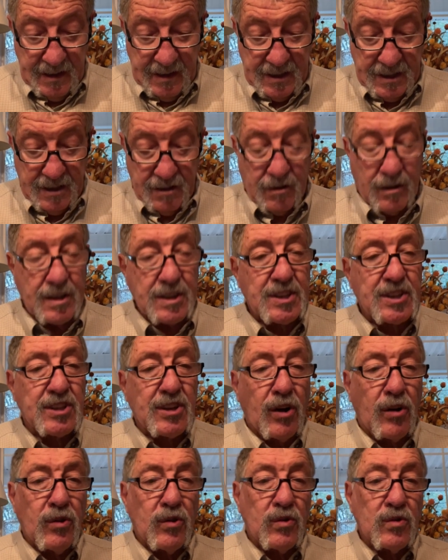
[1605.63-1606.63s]
There are
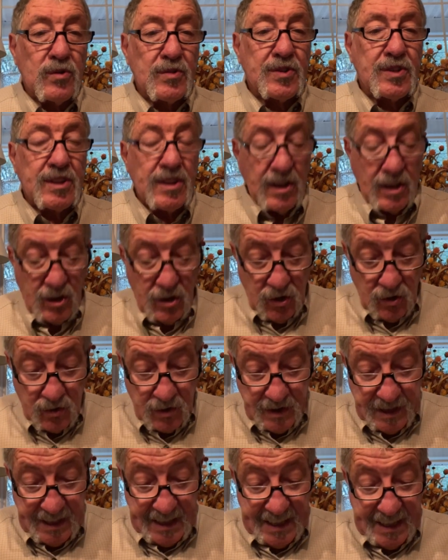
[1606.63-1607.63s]
souls who
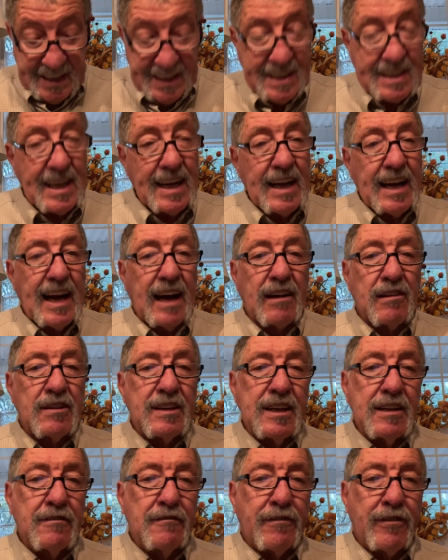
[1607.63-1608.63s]
need our
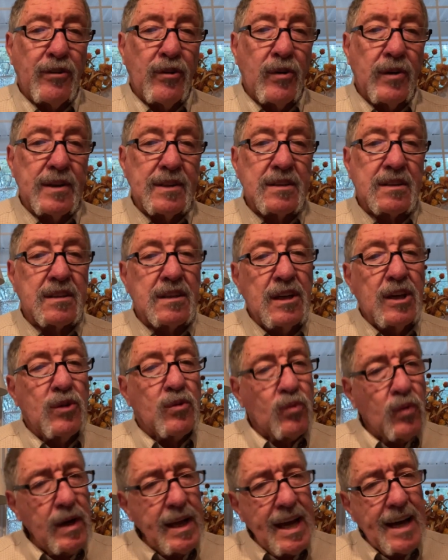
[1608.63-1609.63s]
influence.
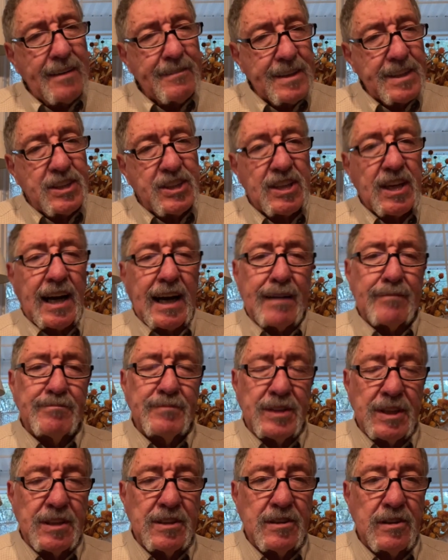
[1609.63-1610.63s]
We have a
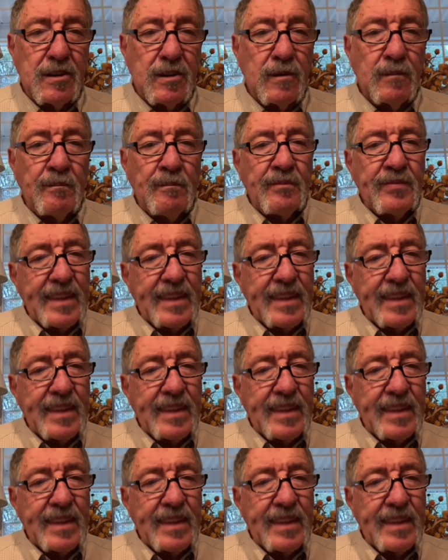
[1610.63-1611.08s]
job to do.